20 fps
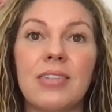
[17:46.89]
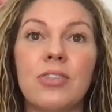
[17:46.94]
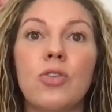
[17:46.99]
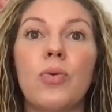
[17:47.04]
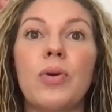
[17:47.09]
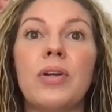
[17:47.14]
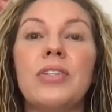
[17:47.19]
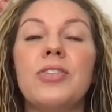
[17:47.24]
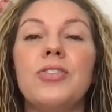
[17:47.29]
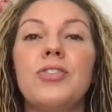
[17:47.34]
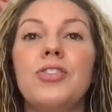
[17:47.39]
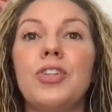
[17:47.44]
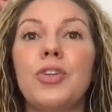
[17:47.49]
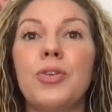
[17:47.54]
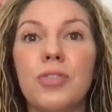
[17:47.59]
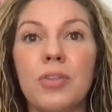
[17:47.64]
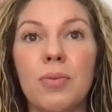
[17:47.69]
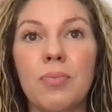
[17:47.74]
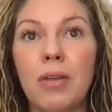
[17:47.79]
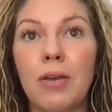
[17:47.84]
It's going to
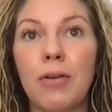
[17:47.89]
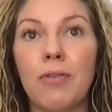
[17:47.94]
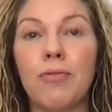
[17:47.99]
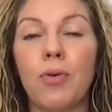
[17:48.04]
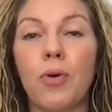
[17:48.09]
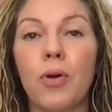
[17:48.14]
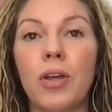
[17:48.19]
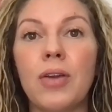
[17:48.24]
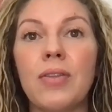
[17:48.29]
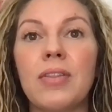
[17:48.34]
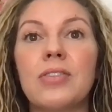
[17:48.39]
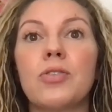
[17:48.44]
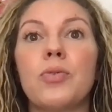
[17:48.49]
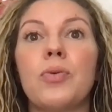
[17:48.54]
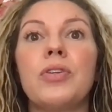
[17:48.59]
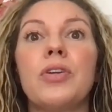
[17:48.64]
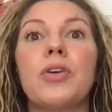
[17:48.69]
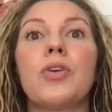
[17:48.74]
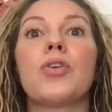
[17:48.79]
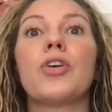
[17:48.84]
do something for you that's
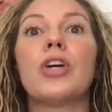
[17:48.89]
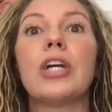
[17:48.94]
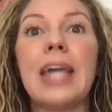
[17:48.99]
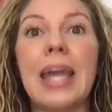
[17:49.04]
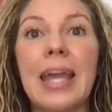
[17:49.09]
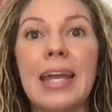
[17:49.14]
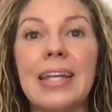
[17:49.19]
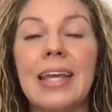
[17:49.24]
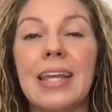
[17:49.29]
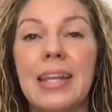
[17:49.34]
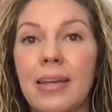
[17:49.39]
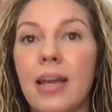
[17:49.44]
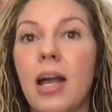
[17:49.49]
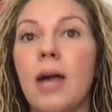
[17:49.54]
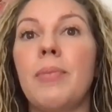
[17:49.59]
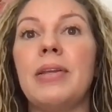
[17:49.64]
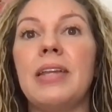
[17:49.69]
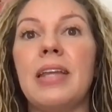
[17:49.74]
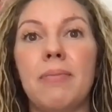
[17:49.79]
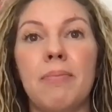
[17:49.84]
going to create
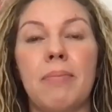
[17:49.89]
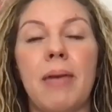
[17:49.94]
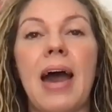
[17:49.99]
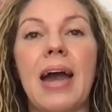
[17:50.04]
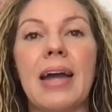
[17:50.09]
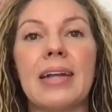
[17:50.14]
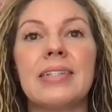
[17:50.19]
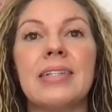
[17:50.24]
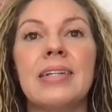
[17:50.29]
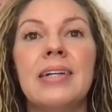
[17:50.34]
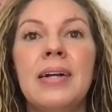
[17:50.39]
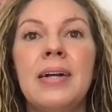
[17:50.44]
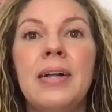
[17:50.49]
income and impact.